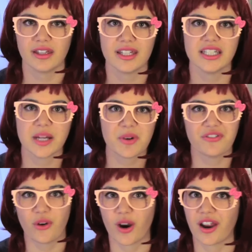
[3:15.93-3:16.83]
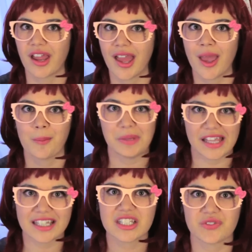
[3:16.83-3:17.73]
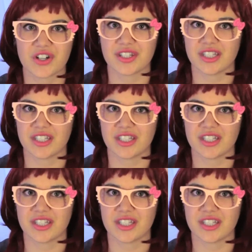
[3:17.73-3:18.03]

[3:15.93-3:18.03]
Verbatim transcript: Number 4. Plants vs.